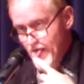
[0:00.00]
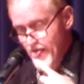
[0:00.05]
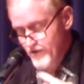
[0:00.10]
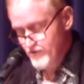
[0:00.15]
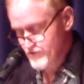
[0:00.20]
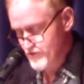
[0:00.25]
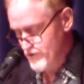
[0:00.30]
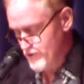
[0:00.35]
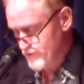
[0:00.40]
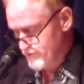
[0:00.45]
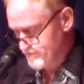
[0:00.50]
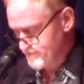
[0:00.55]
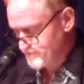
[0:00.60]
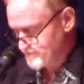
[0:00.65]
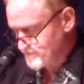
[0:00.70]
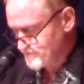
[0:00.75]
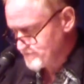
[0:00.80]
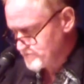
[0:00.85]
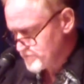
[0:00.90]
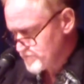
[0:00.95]
So
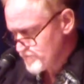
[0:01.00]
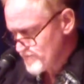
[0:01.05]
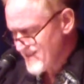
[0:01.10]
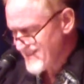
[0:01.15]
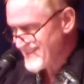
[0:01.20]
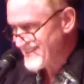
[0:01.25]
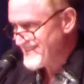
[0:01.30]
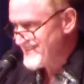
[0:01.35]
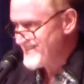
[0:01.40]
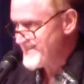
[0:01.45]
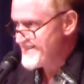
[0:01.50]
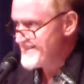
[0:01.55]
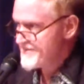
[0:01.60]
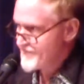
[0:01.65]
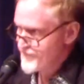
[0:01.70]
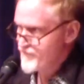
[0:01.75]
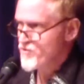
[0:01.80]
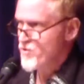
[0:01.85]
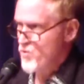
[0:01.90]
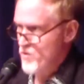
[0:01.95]
in a
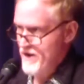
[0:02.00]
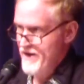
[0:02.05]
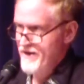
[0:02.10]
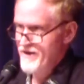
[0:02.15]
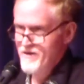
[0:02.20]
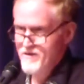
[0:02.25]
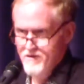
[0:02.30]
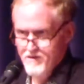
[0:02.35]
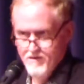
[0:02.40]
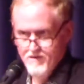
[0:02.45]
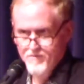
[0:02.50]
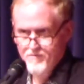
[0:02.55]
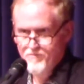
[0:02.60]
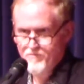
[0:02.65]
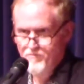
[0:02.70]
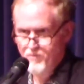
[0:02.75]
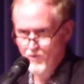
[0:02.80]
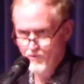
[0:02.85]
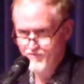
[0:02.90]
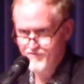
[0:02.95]
different way,
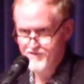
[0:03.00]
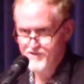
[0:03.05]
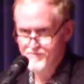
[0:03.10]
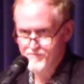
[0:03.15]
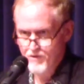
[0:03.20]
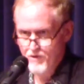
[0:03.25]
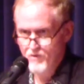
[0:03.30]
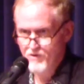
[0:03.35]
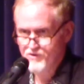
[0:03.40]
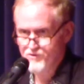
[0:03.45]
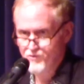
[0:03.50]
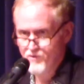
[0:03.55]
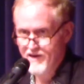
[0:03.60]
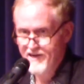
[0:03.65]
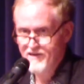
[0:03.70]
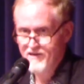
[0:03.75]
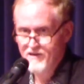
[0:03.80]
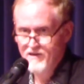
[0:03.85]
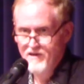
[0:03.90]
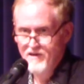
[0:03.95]
both these poets,
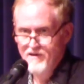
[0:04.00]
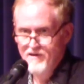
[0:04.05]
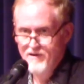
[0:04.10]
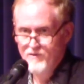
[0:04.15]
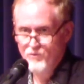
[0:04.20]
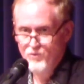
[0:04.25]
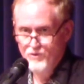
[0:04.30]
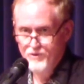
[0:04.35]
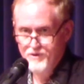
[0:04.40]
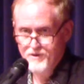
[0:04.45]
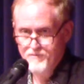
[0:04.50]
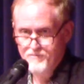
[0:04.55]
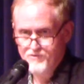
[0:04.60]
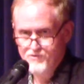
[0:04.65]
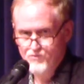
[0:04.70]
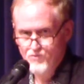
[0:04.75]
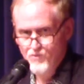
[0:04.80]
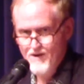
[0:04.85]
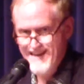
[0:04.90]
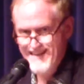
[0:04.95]
Wright and
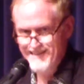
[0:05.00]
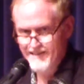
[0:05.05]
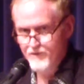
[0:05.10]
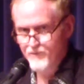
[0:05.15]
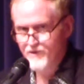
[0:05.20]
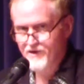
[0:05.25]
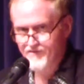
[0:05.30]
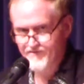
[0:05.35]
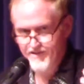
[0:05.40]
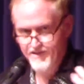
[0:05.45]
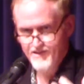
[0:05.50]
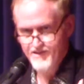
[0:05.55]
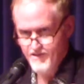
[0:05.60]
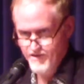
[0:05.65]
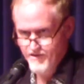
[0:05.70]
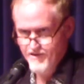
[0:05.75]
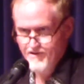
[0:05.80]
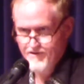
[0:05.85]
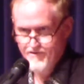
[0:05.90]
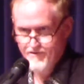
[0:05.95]
Williams, radically
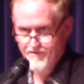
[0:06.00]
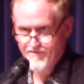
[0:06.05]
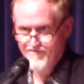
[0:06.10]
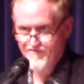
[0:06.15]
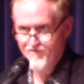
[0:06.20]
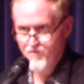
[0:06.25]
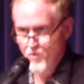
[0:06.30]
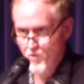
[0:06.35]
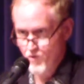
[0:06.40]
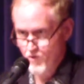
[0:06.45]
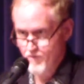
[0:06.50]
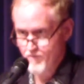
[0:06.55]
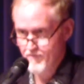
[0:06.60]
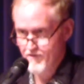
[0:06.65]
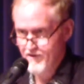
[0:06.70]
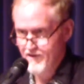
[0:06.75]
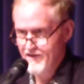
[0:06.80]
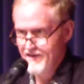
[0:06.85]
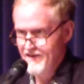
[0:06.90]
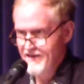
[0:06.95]
reinvented their form,
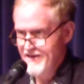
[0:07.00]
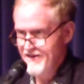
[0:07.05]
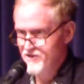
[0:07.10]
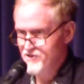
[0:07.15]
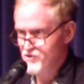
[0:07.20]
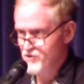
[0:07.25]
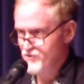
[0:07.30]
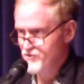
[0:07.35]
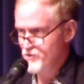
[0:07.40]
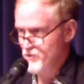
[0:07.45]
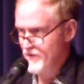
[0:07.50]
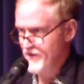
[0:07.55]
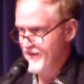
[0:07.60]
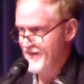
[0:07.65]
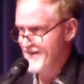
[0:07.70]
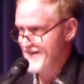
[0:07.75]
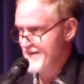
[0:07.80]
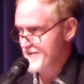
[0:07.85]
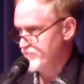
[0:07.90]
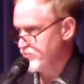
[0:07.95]
and in so doing
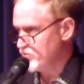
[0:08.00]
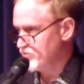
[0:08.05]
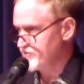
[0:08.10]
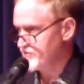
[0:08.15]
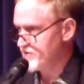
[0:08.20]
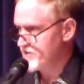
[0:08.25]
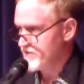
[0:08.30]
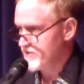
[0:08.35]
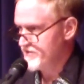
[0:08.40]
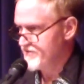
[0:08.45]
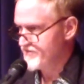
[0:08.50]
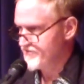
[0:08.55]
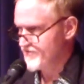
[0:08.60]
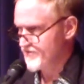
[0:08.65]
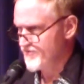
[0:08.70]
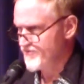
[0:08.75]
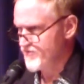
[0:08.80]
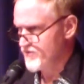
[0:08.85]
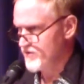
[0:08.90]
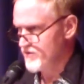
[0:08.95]
enabled this
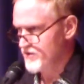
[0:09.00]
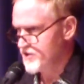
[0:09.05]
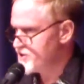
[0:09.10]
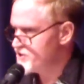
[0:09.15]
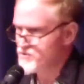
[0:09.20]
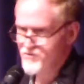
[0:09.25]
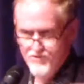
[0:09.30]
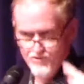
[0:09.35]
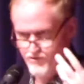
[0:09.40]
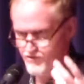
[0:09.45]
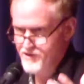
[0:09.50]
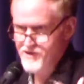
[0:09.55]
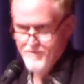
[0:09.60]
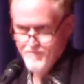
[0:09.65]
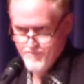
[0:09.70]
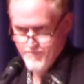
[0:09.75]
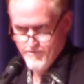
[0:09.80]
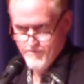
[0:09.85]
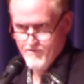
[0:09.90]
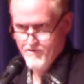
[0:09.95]
a huge
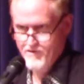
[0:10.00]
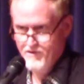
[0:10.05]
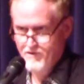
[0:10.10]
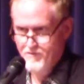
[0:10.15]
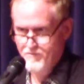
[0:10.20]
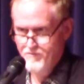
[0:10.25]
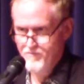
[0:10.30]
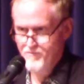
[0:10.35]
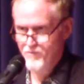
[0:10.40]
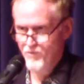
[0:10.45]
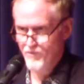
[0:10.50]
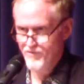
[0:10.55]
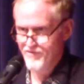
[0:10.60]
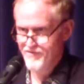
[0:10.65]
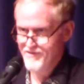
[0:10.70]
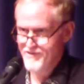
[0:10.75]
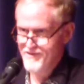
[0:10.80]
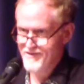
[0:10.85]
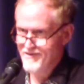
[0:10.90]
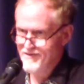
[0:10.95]
leap in both
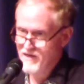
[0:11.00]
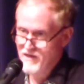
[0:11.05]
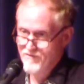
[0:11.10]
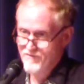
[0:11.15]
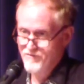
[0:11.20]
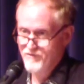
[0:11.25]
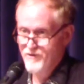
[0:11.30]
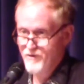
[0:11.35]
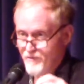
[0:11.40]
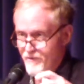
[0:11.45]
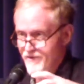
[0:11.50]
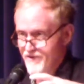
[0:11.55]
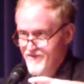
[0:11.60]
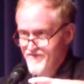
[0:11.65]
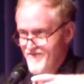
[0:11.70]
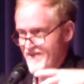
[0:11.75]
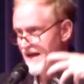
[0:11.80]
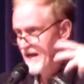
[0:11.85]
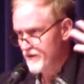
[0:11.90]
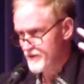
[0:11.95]
the kind of literary
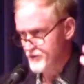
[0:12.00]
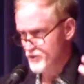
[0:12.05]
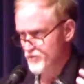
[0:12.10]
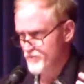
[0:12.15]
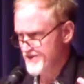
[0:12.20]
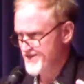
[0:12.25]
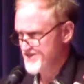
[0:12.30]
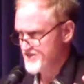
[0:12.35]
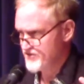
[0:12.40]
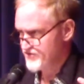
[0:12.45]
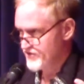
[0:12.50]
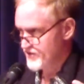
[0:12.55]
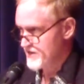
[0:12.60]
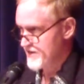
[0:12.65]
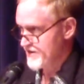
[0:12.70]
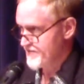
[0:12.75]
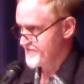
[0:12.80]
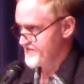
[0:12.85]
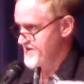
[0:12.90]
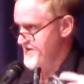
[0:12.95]
value, but in just the
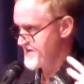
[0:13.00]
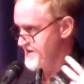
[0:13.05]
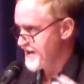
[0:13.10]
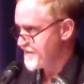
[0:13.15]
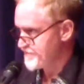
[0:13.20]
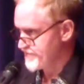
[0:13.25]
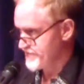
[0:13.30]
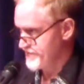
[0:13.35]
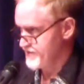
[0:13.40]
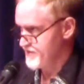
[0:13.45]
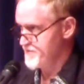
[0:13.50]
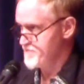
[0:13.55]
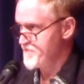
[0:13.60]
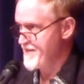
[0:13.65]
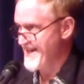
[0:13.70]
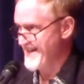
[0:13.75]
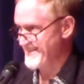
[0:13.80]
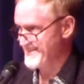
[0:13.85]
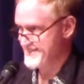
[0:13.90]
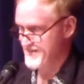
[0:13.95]
kind of depth and
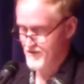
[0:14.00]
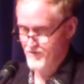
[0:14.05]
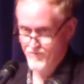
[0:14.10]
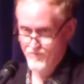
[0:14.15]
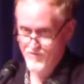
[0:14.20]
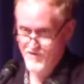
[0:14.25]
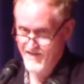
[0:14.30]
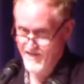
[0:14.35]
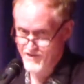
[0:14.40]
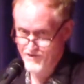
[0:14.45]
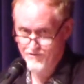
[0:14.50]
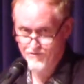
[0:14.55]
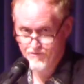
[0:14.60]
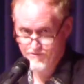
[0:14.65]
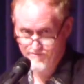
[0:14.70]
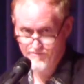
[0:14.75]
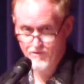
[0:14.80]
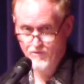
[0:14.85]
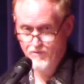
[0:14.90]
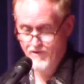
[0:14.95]
impassioned nature
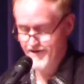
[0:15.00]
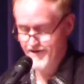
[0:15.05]
of their